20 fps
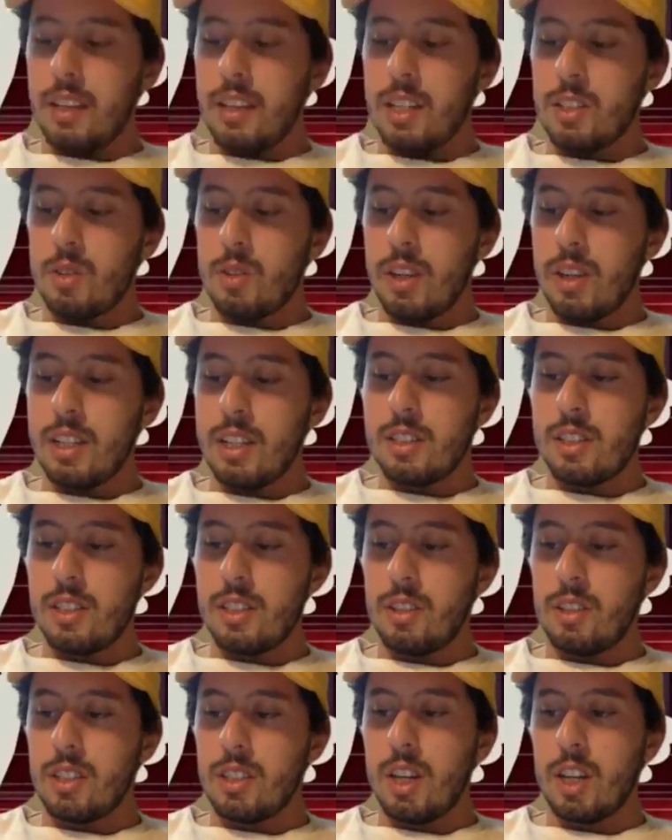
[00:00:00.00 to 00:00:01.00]
that's what I guess they
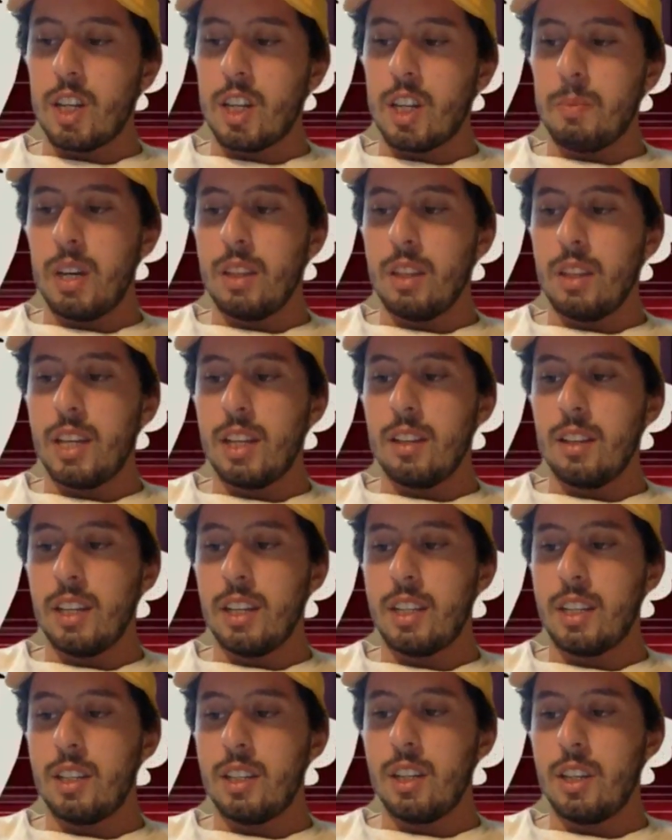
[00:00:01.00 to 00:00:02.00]
were talking about, that
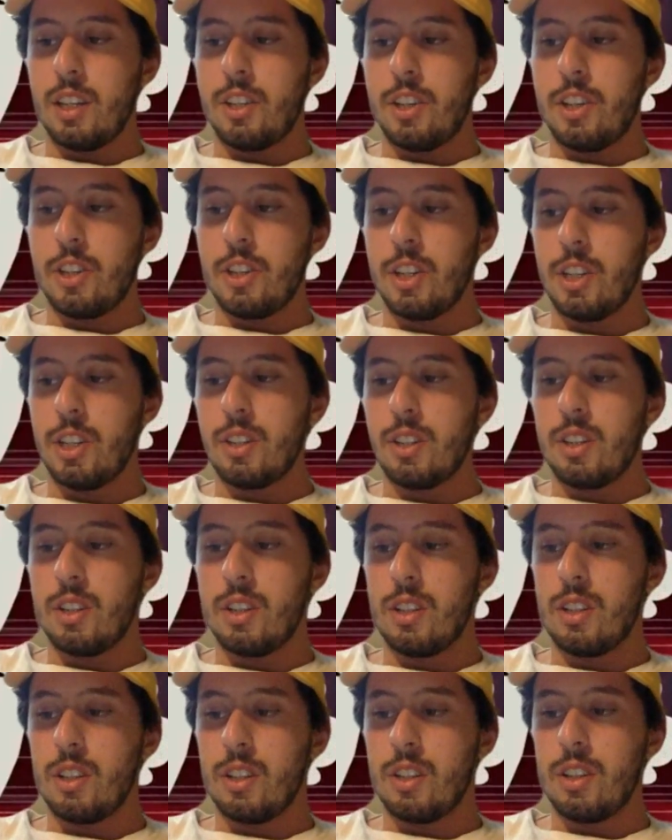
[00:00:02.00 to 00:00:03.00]
like inert
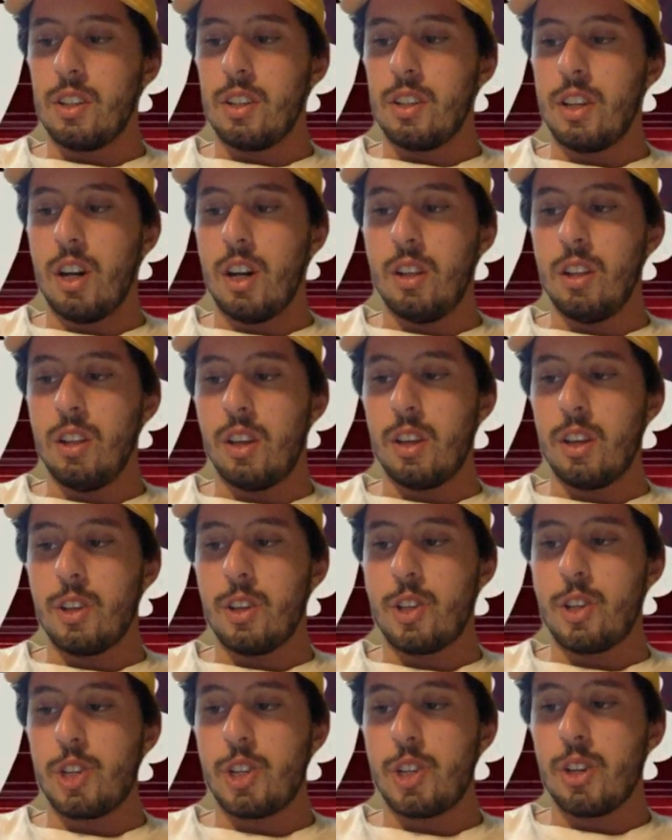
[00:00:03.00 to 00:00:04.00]
knowledge,
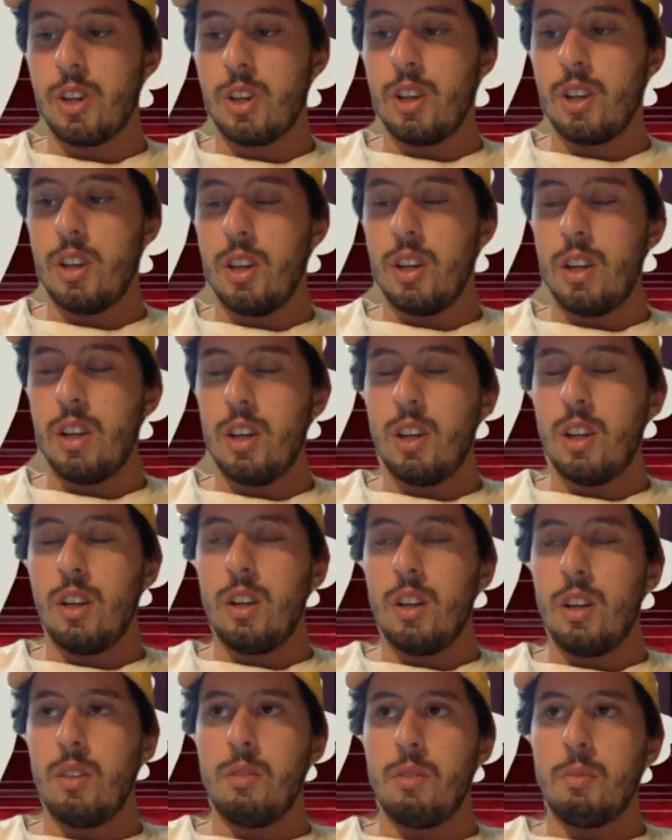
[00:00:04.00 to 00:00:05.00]

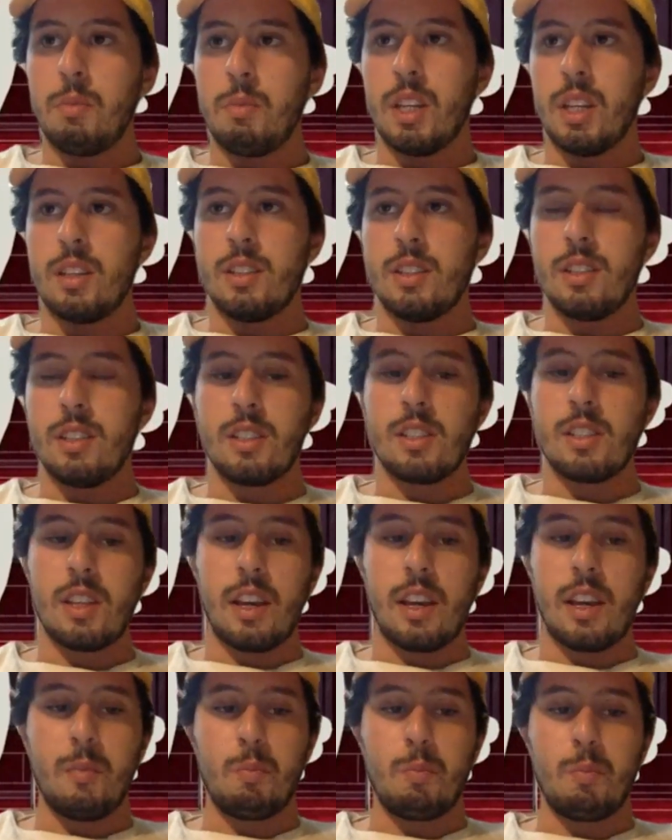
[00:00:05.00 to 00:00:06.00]
because
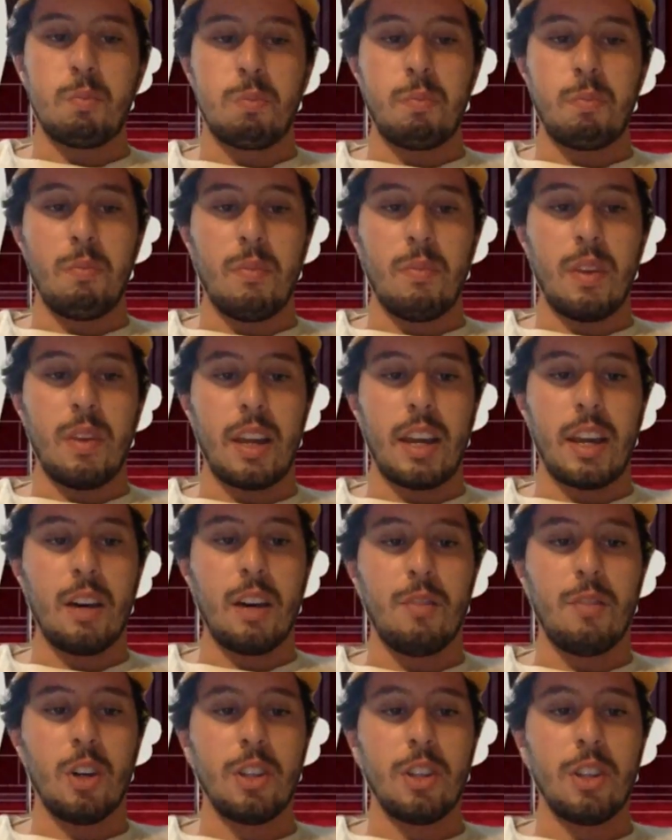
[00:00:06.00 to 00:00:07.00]
I
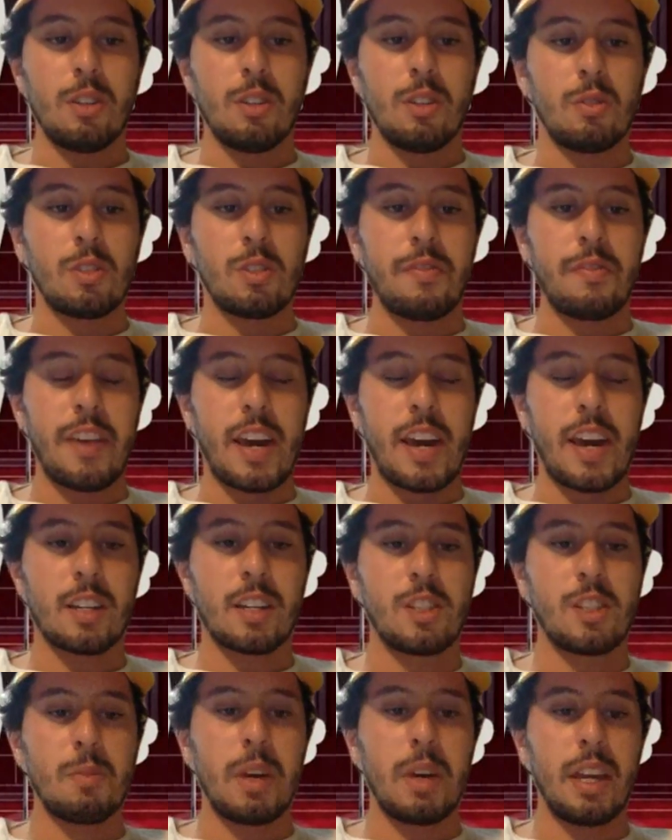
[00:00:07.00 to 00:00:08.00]
have all those
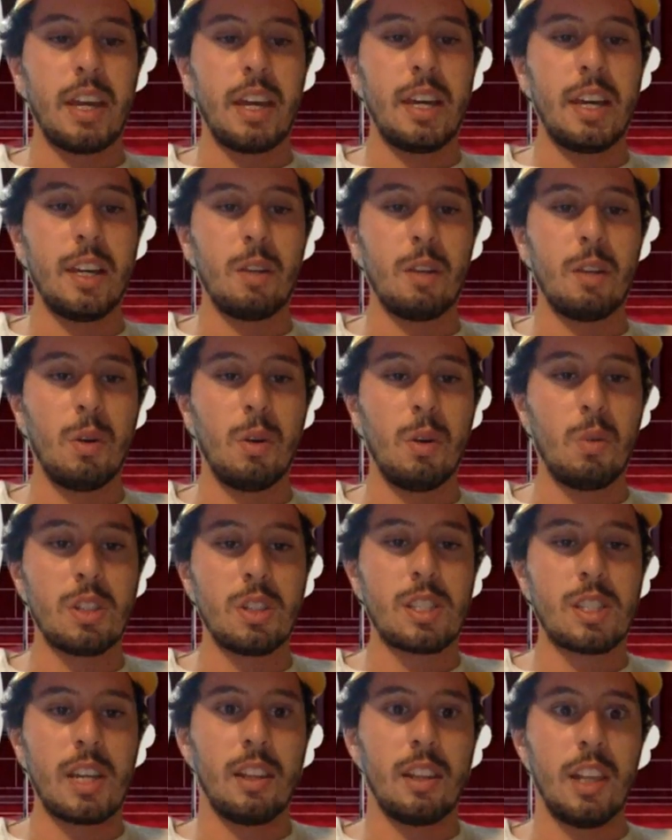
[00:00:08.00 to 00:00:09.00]
facts in my head, but
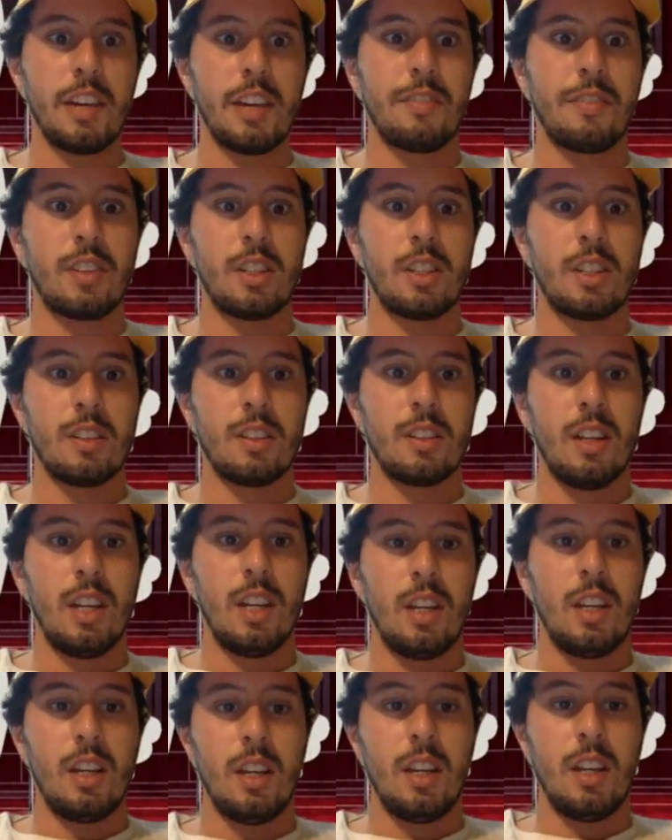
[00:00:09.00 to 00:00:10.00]
once I left
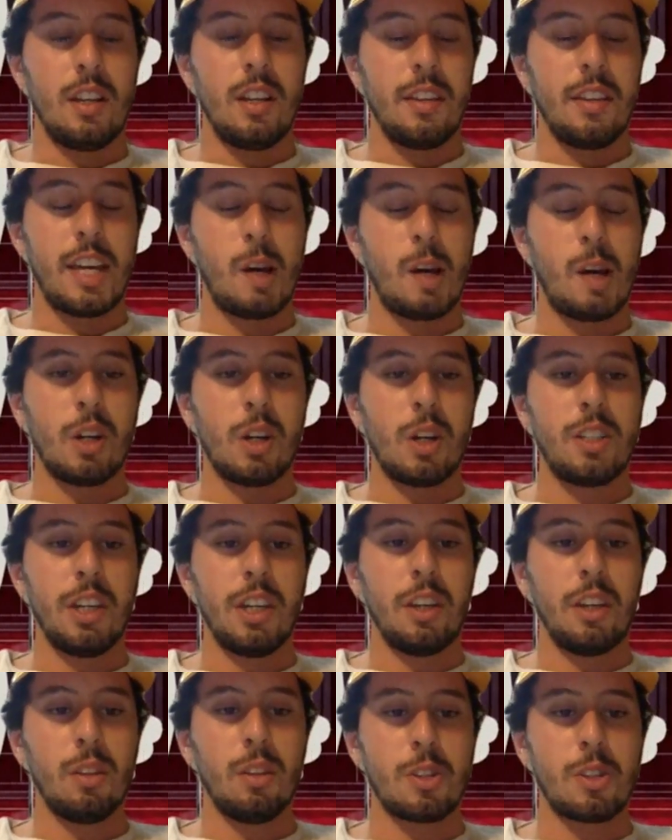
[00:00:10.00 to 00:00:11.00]
that
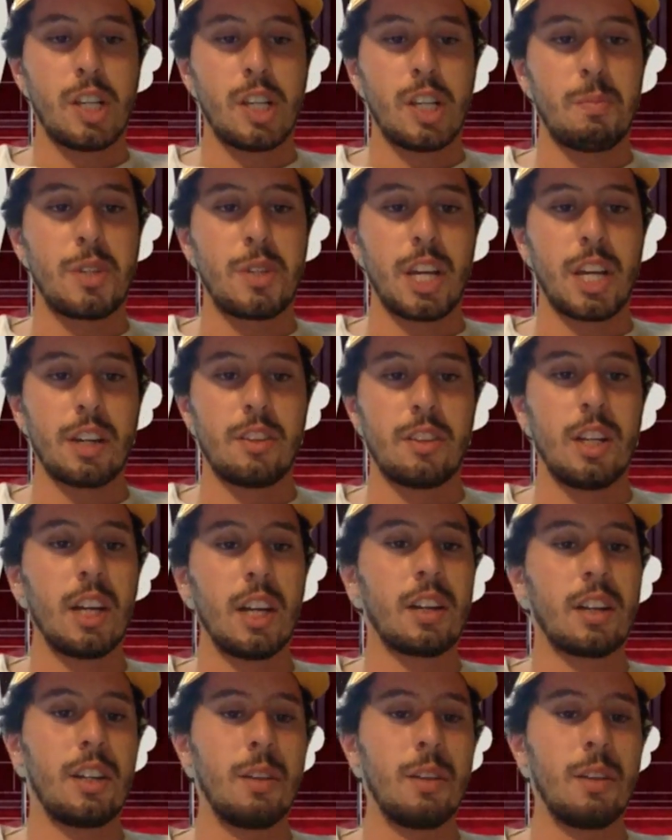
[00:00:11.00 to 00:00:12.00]
particular subject, I'm
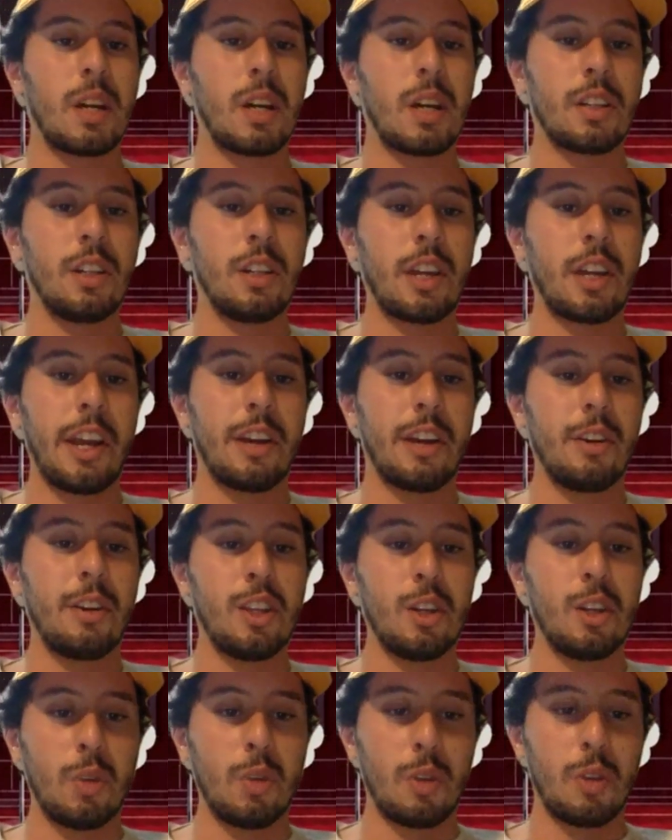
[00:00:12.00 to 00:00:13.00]
not gonna carry
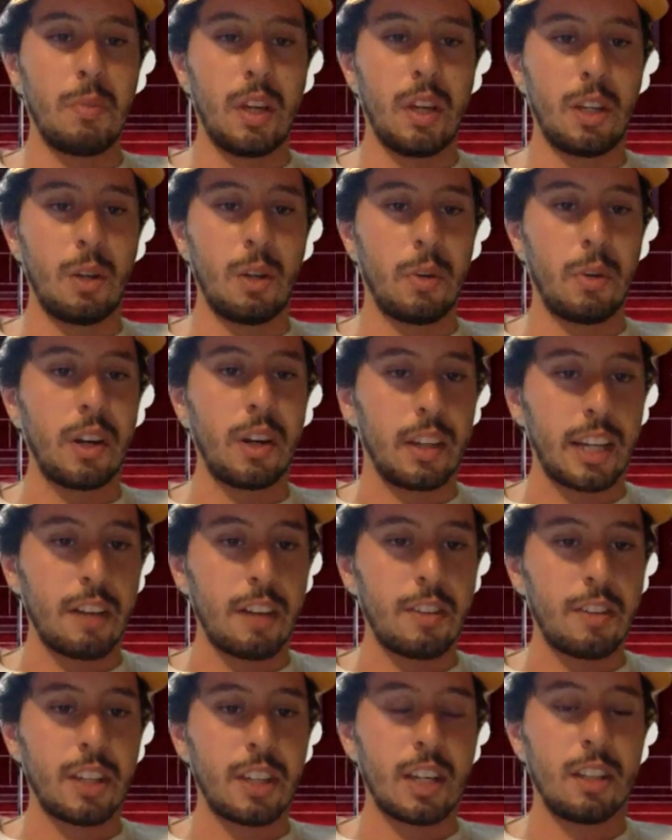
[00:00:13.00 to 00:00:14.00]
them with me anywhere. Like
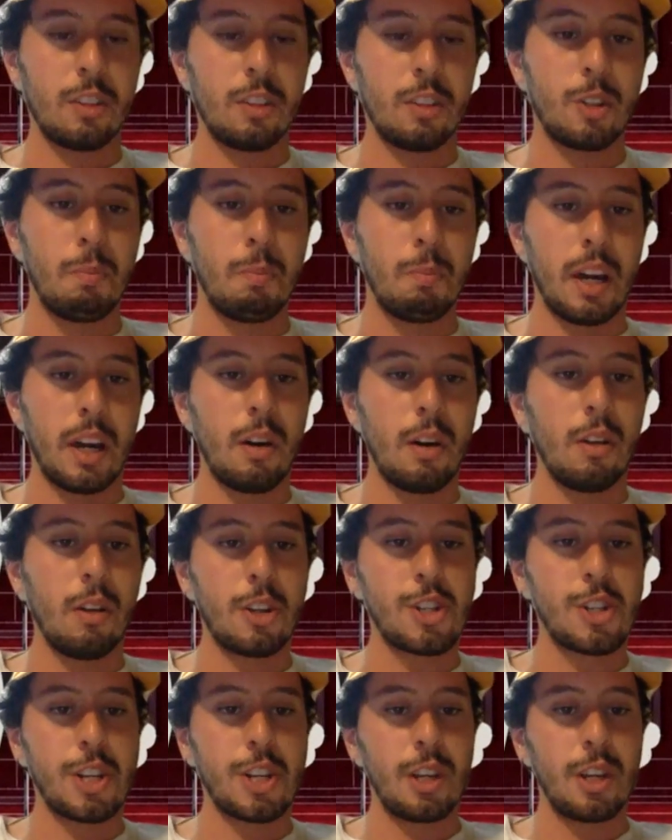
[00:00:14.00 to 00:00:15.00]
everything I learned in
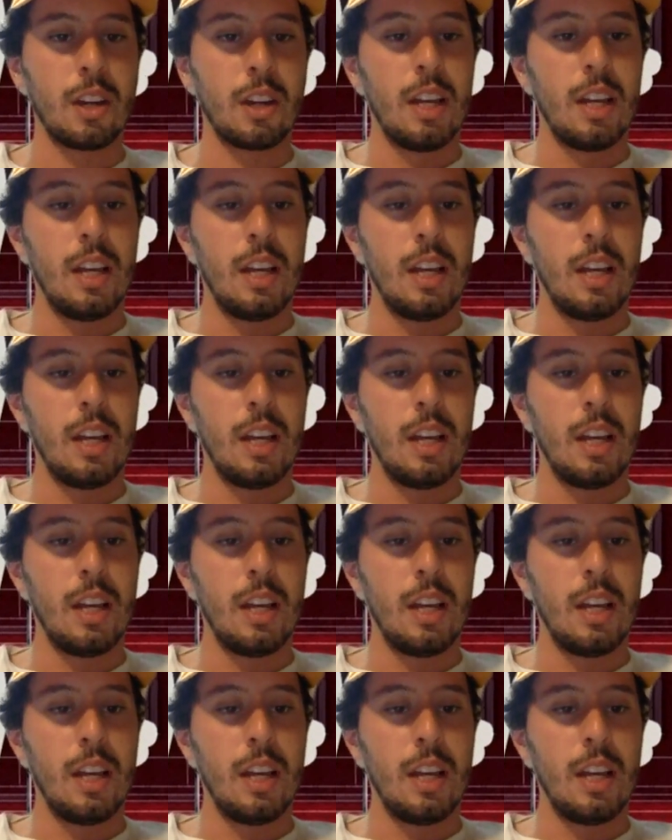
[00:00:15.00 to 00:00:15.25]
biology,